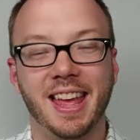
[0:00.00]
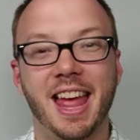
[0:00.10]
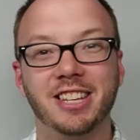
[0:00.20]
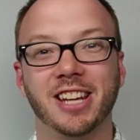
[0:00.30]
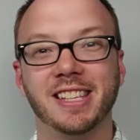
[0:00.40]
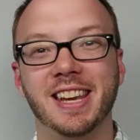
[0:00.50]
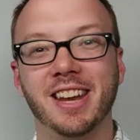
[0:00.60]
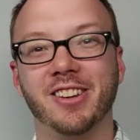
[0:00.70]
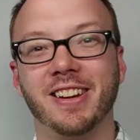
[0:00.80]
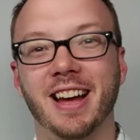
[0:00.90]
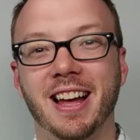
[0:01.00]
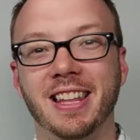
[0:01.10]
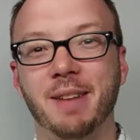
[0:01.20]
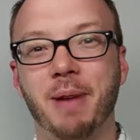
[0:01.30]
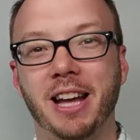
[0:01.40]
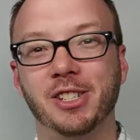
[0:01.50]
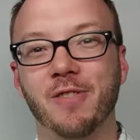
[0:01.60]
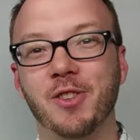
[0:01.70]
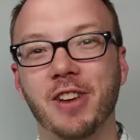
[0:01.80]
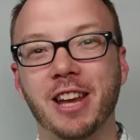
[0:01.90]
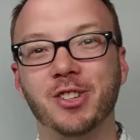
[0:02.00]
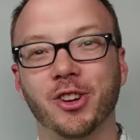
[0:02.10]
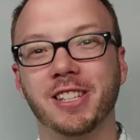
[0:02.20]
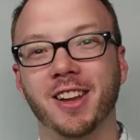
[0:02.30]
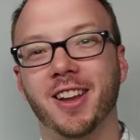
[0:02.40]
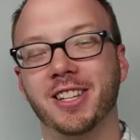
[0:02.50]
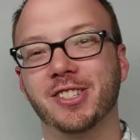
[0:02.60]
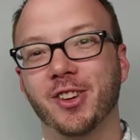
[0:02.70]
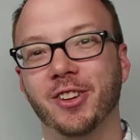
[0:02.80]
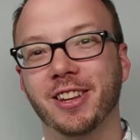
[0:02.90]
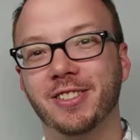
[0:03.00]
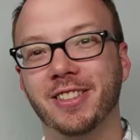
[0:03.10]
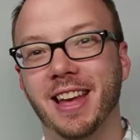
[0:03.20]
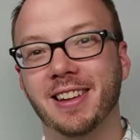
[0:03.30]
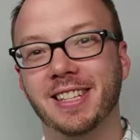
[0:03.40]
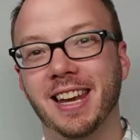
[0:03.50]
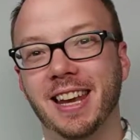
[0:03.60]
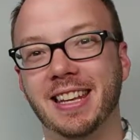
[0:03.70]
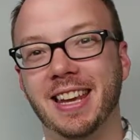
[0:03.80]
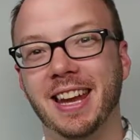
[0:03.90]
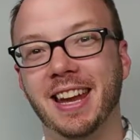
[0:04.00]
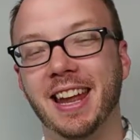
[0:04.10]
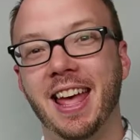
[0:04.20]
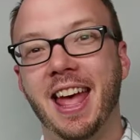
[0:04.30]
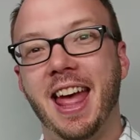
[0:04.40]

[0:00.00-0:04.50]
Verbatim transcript: Hey, Justin here, uh, lead pastor of New Day Church that launched early 2018.